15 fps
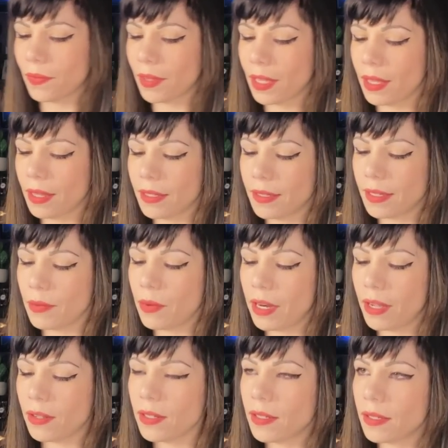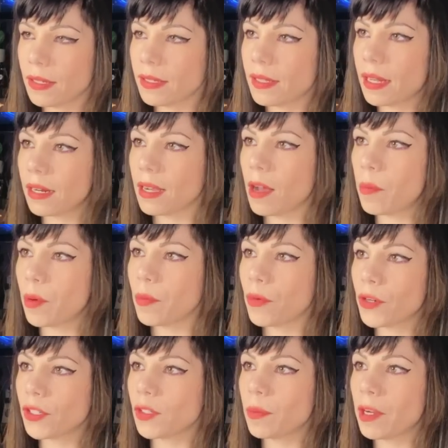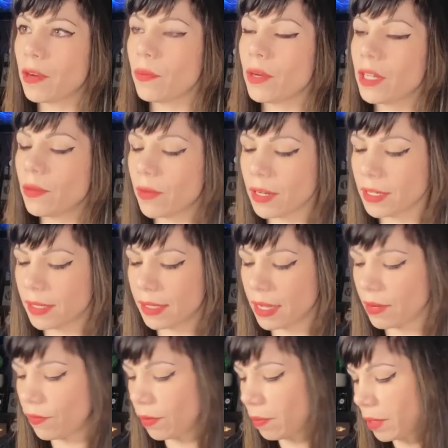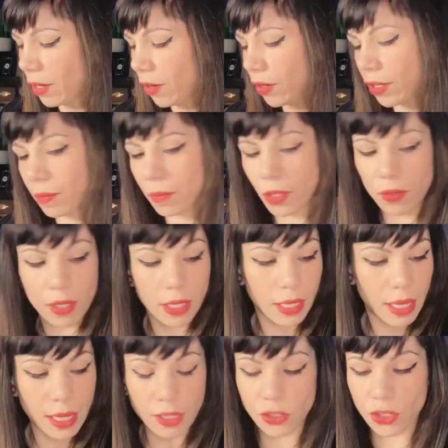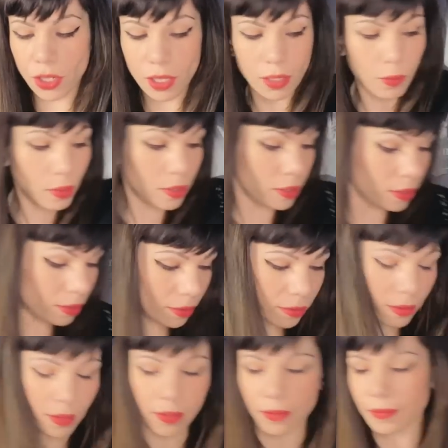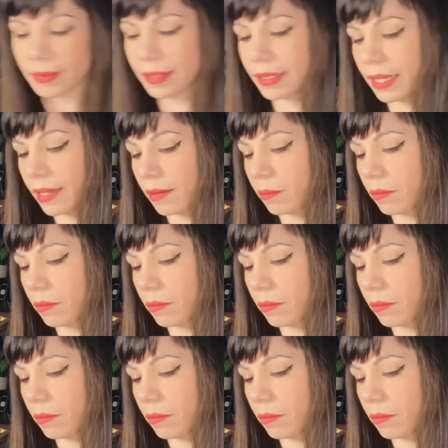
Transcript: Okay, let's see what else. Let's get a couple more spare. What do you want to say from here? Communication. Whoa, damn.